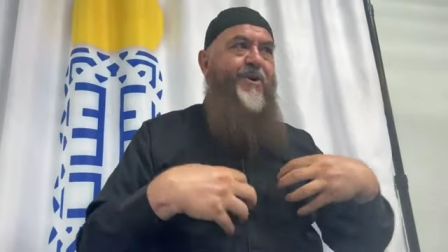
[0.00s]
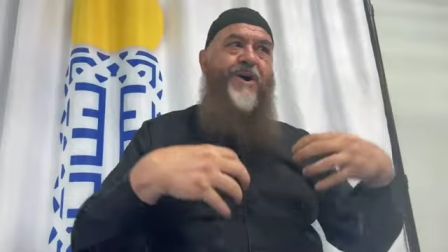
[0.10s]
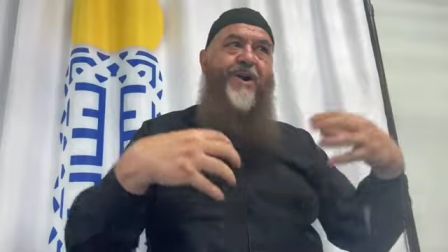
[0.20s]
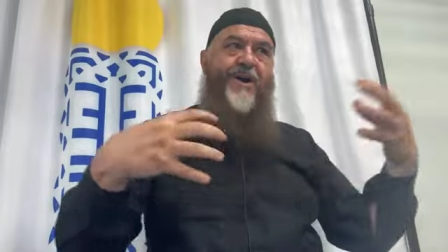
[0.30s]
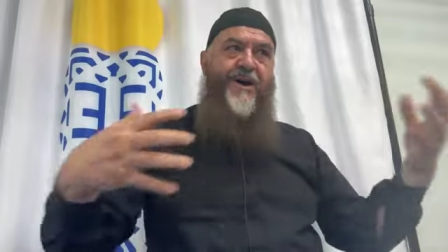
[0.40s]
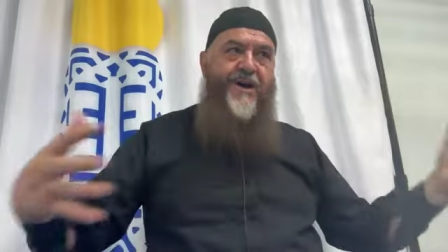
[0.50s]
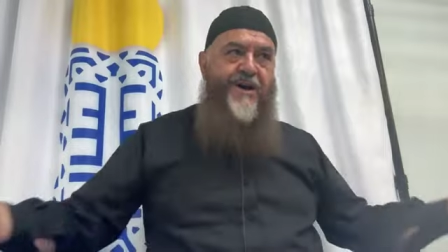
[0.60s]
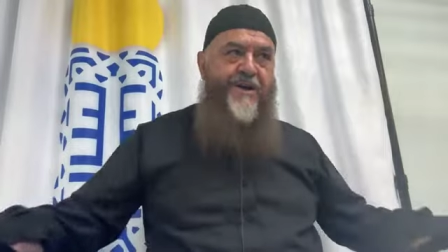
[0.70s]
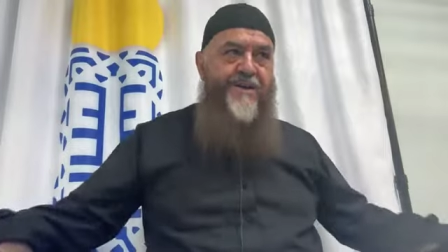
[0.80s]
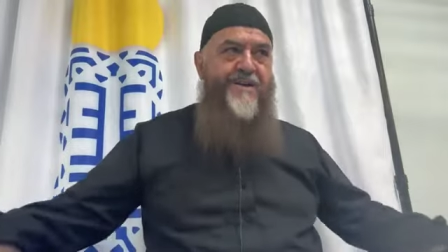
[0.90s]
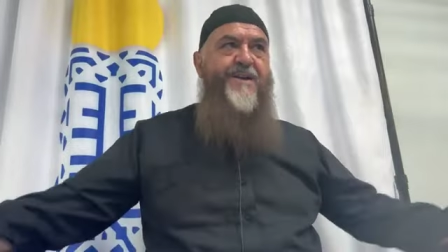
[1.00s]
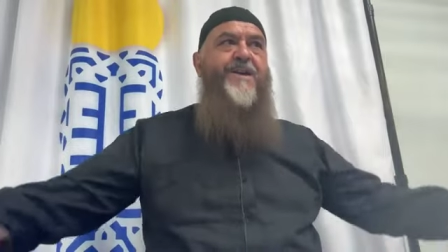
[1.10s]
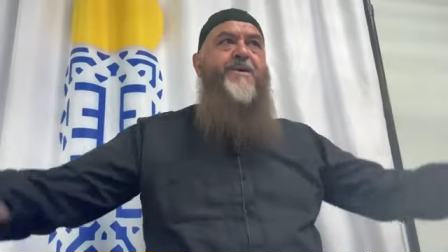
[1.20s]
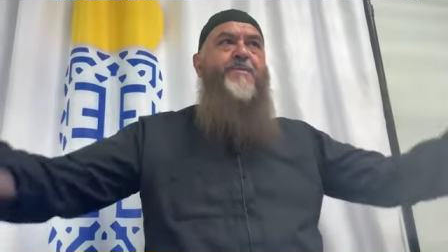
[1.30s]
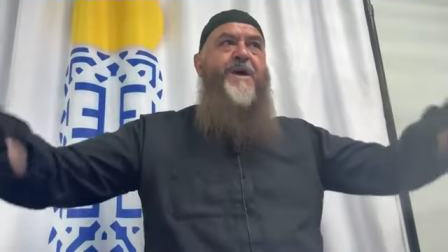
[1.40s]
O Allah
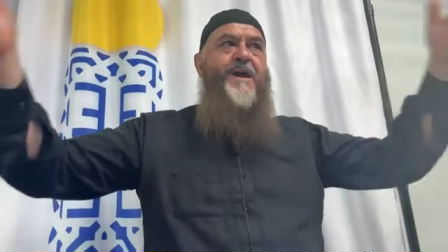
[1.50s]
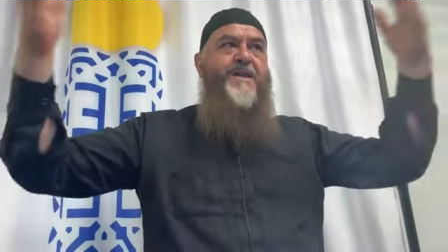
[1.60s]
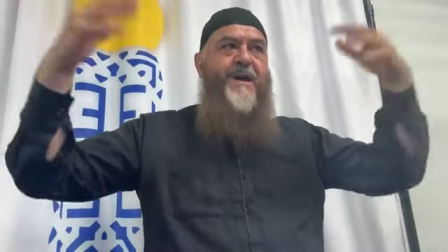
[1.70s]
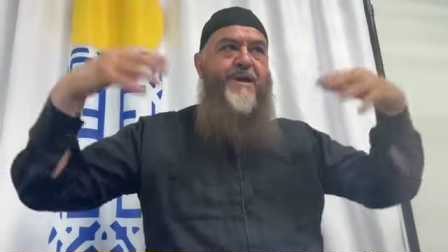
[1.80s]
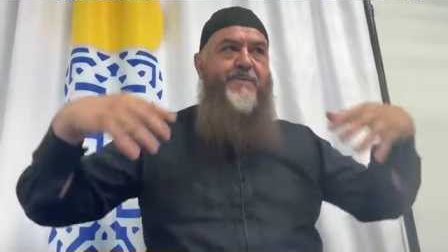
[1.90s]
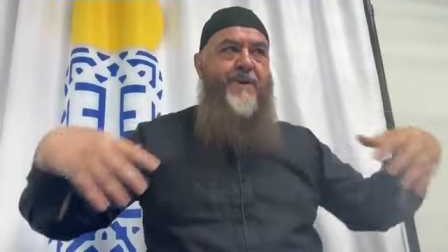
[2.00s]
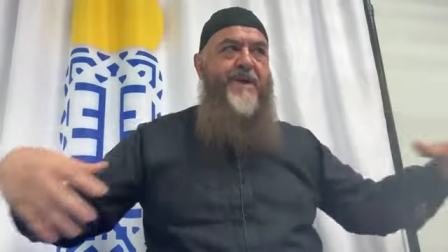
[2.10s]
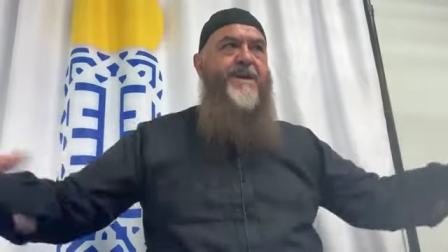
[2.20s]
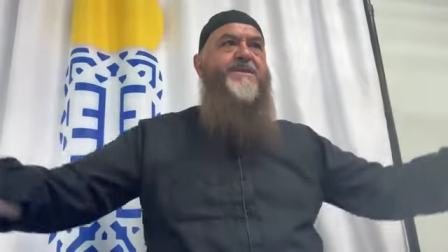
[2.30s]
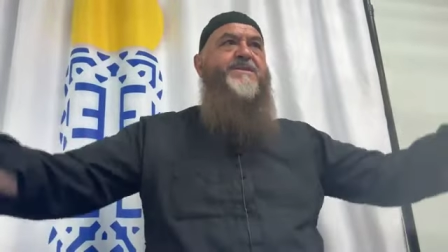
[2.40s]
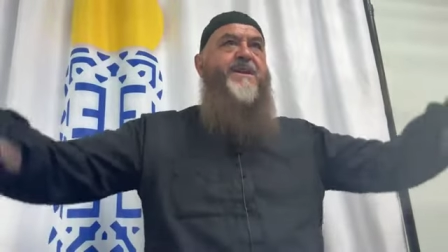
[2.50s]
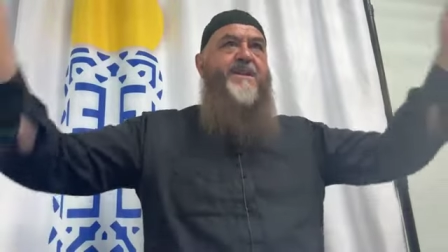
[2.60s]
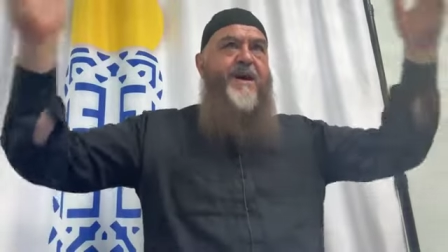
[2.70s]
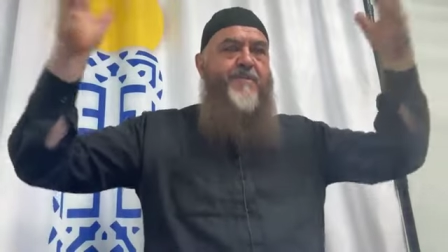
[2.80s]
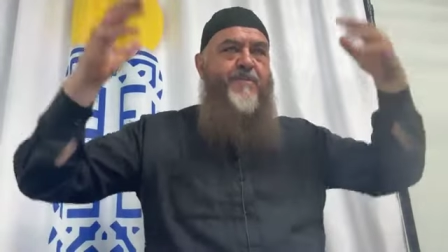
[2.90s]
make that peace
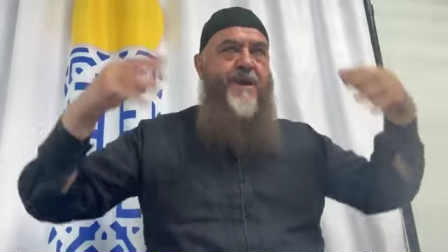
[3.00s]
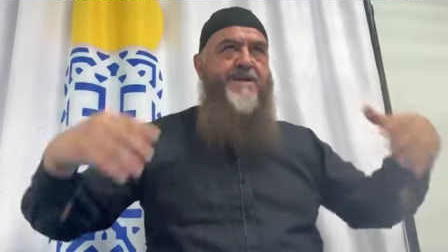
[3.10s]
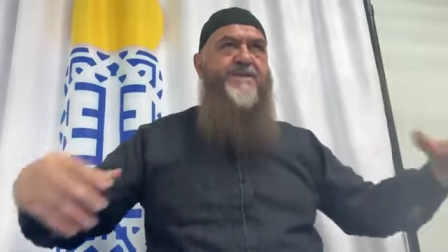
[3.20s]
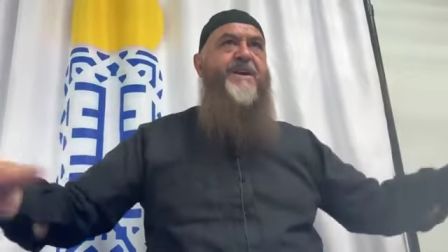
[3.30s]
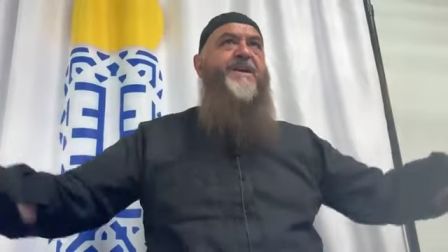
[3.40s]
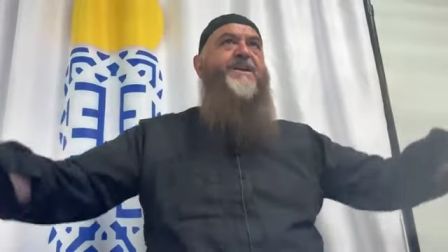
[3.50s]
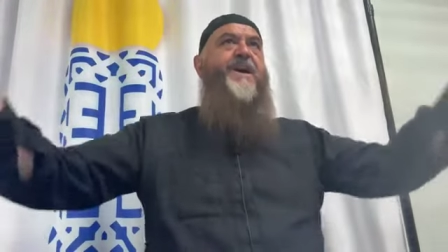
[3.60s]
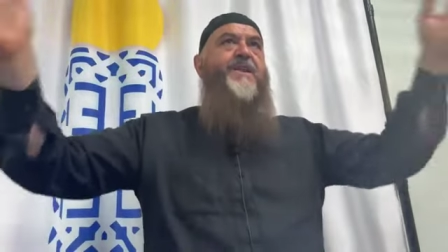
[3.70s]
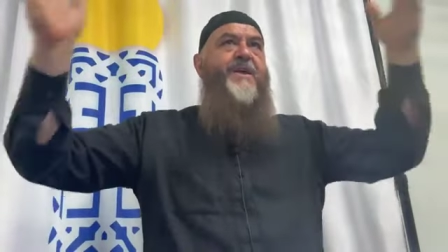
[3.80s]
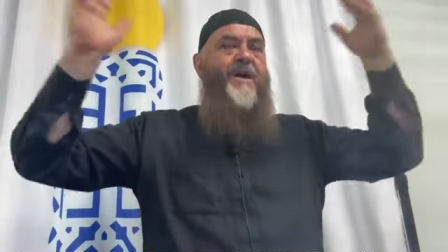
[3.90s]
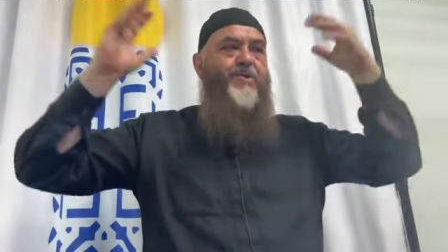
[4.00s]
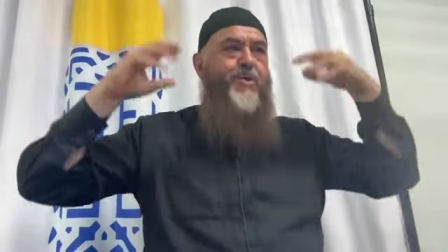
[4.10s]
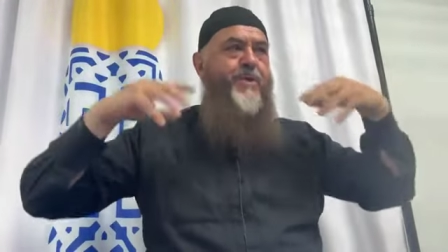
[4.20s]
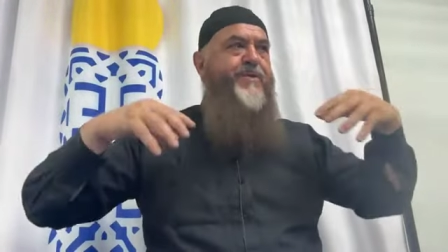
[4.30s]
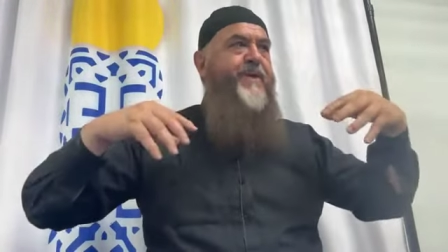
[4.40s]
and that blessing and
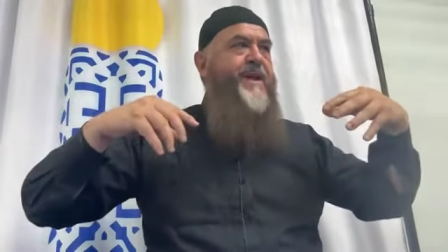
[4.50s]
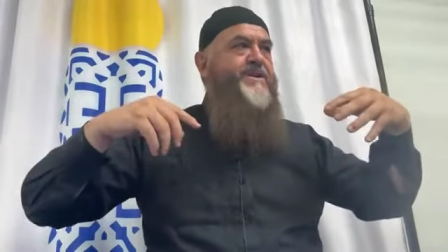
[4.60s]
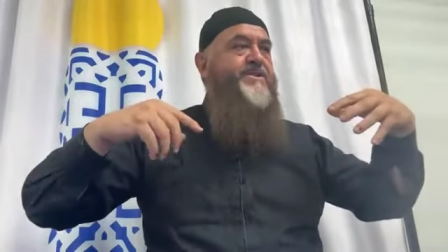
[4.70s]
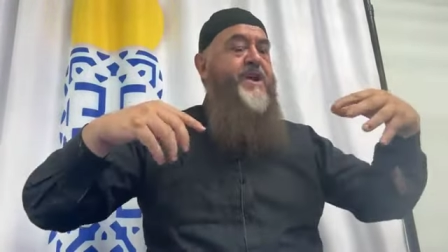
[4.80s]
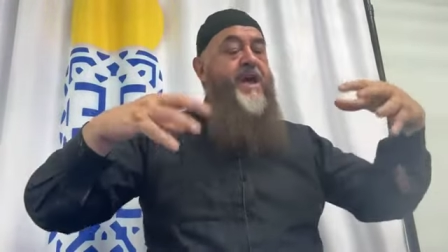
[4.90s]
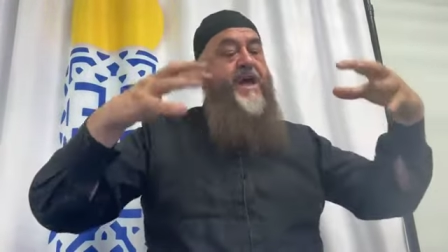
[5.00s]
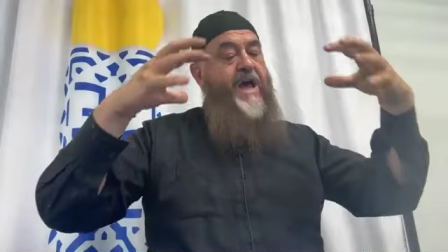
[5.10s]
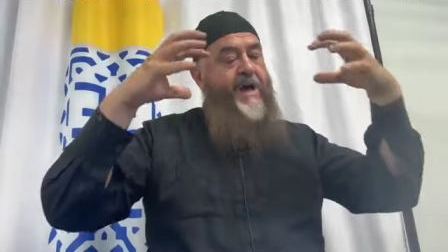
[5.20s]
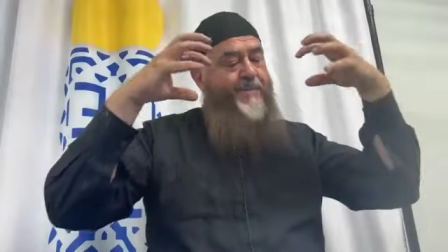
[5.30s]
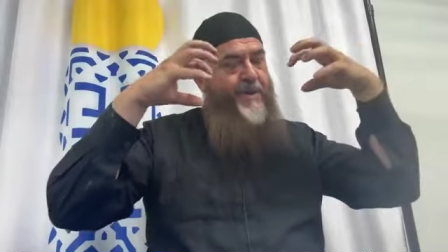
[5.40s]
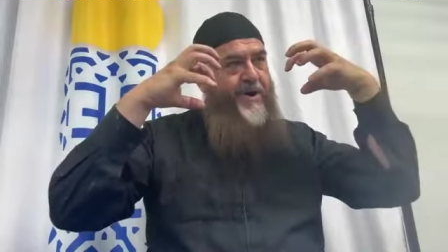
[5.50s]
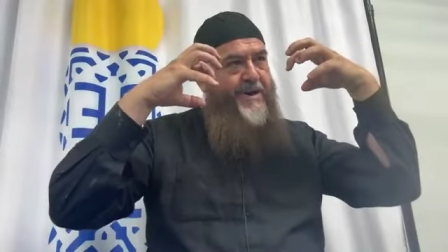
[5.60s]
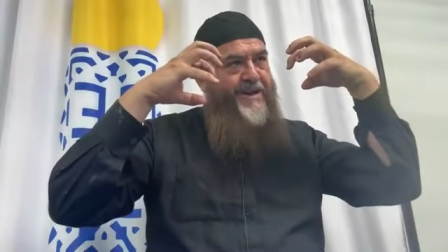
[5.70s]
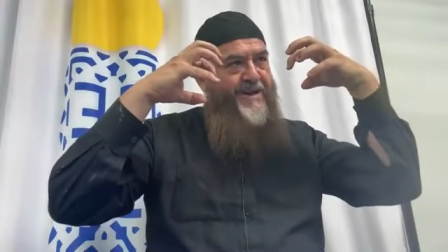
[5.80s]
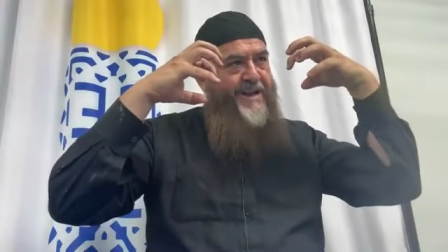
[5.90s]
that good things
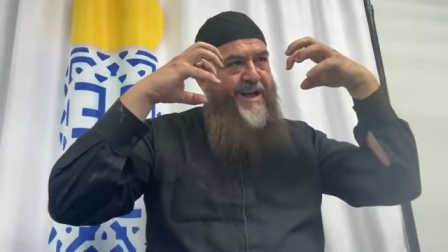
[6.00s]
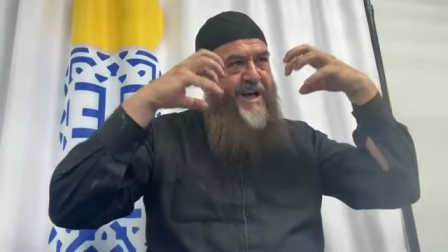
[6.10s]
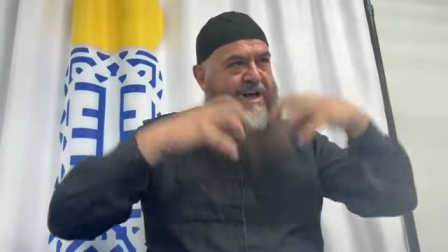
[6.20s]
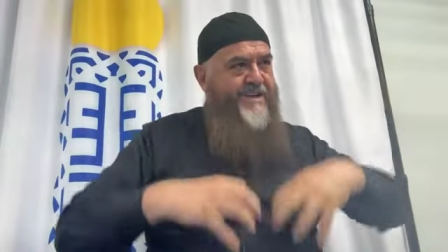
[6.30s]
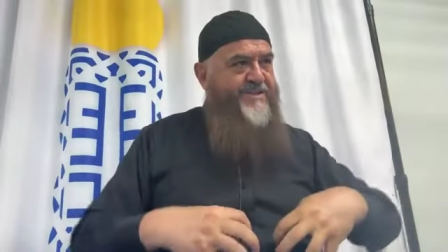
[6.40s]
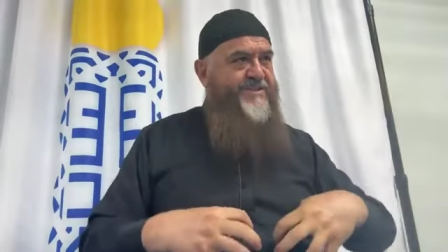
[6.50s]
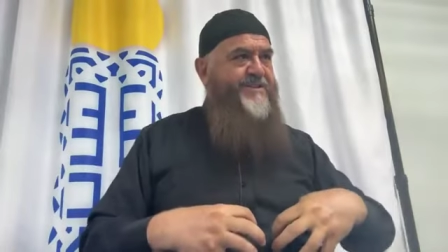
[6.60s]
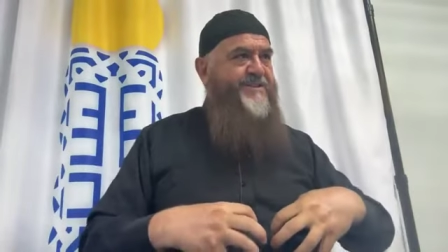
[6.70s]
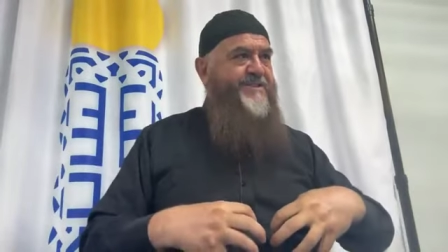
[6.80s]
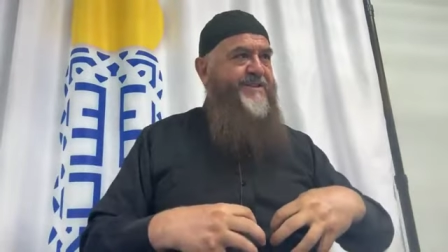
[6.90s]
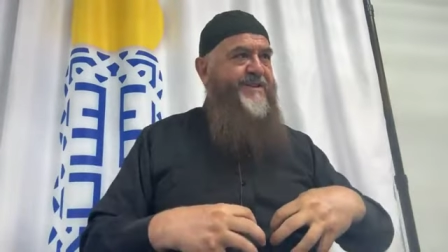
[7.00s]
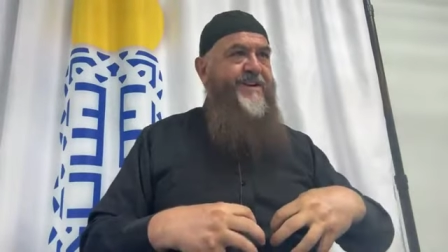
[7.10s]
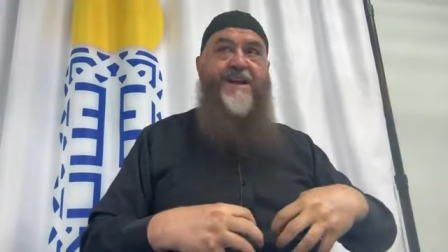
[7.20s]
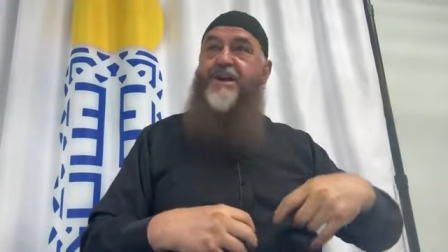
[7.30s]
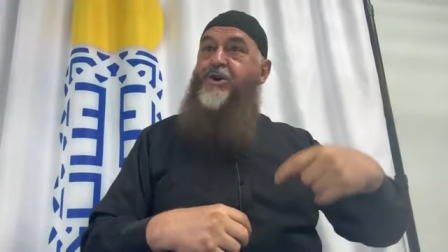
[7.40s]
upon us
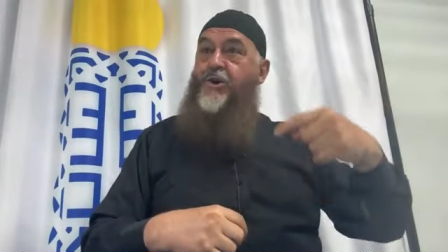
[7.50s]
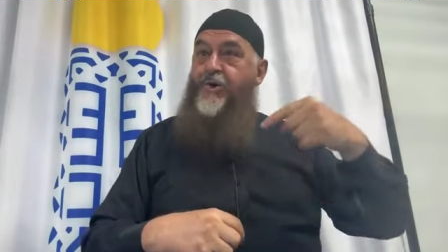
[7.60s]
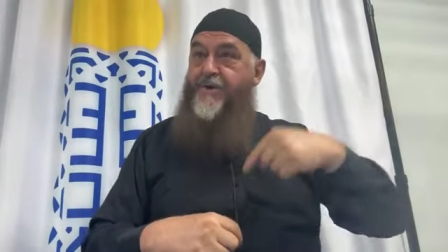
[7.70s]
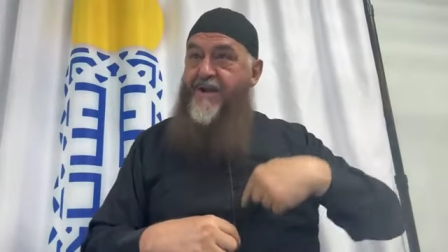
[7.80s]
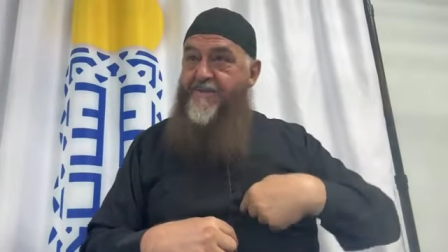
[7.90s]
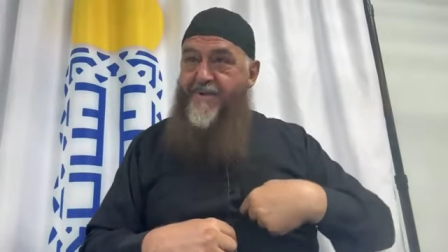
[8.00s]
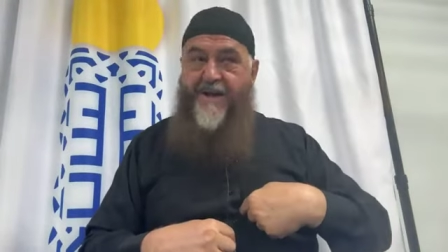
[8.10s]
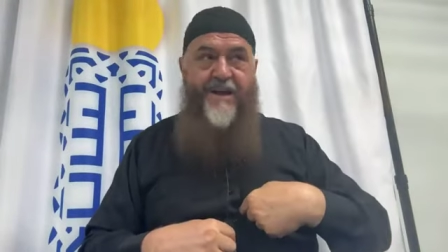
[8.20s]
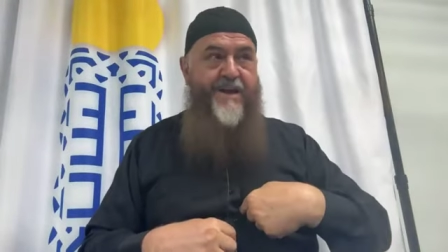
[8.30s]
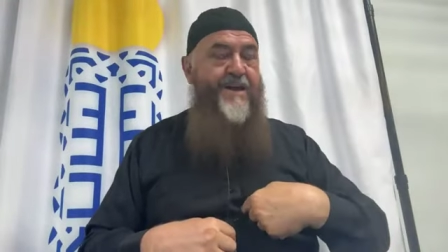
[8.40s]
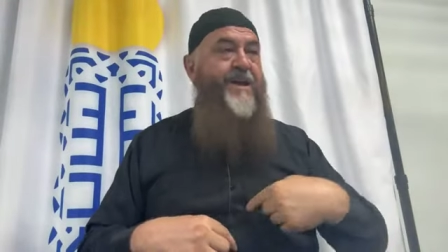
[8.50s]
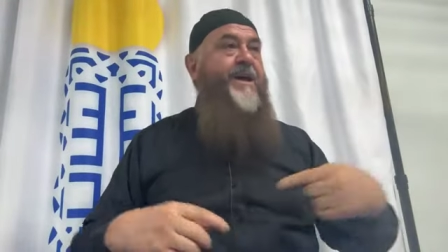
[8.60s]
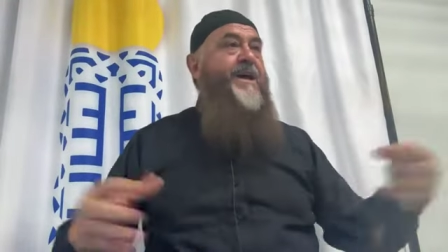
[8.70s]
including me